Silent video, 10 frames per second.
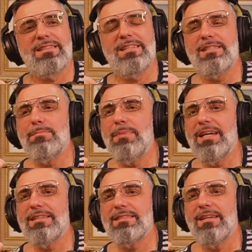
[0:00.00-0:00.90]
He
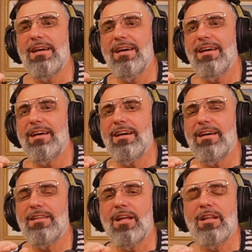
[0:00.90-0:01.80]
speaks
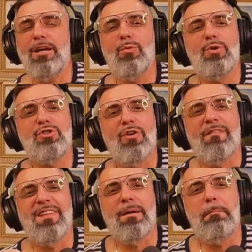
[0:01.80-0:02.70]
the language of
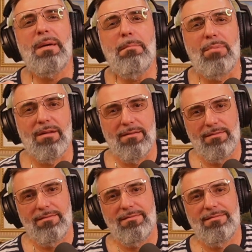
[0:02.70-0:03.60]
the people.
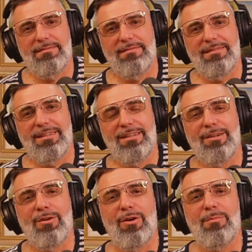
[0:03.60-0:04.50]
You
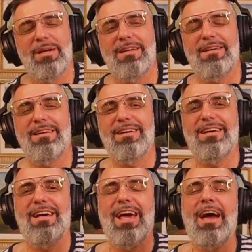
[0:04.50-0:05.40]
know what I mean?
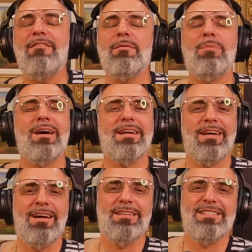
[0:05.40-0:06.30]
Everybody can
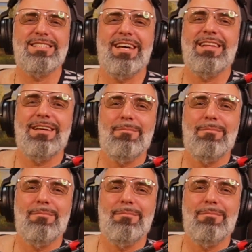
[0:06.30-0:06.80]
understand him.